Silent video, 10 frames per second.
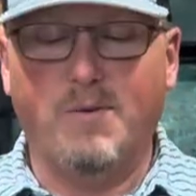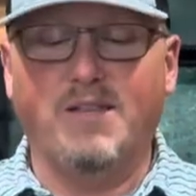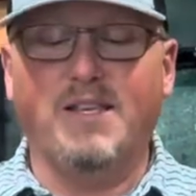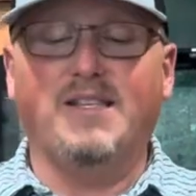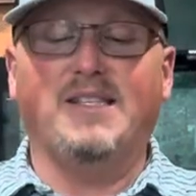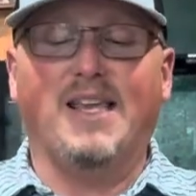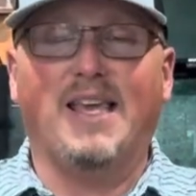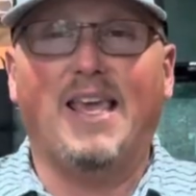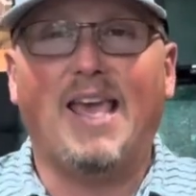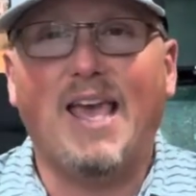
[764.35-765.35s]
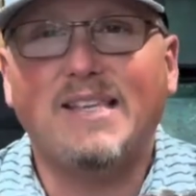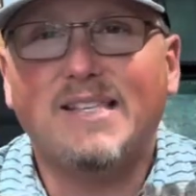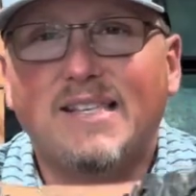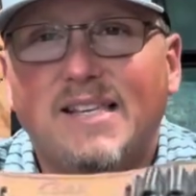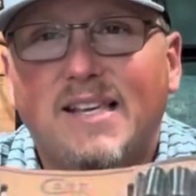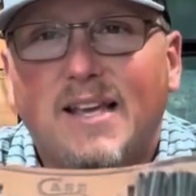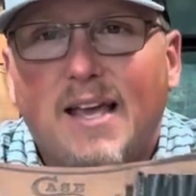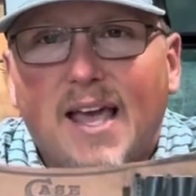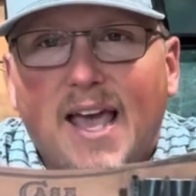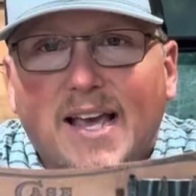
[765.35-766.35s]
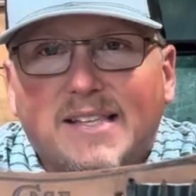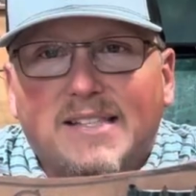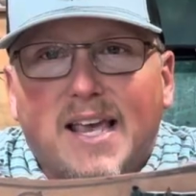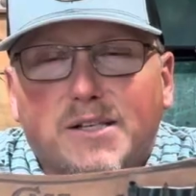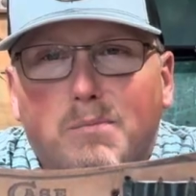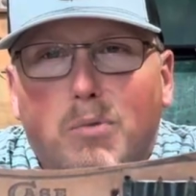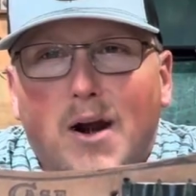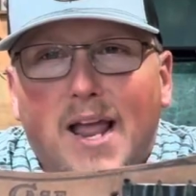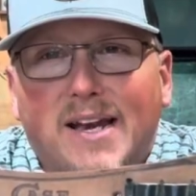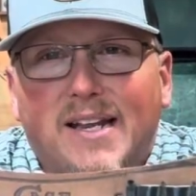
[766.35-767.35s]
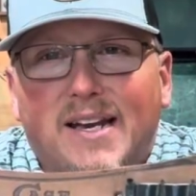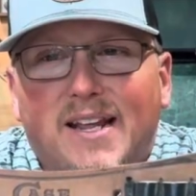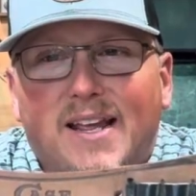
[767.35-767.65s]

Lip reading: This is a Case XX branded